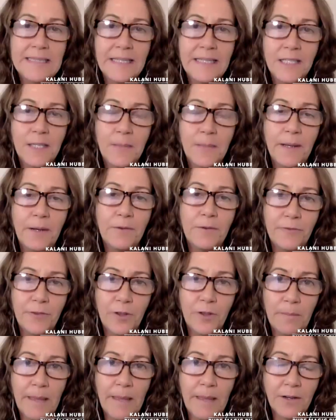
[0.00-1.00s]
an independent
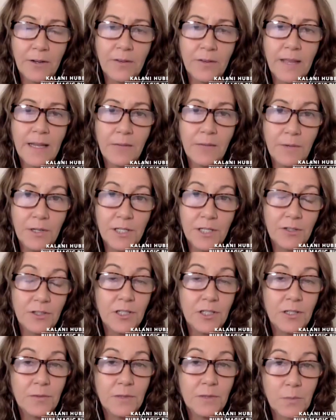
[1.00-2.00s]
filmmaker, they can reach out
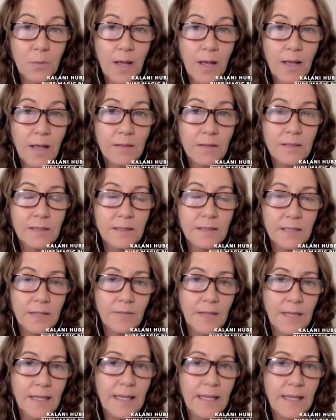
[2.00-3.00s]
to you as well to see
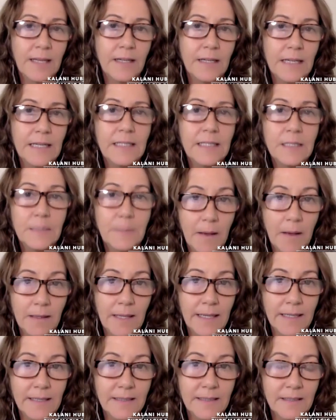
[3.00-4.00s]
if they can get an indie
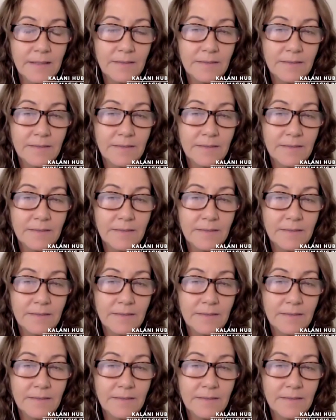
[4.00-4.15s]
spotlight.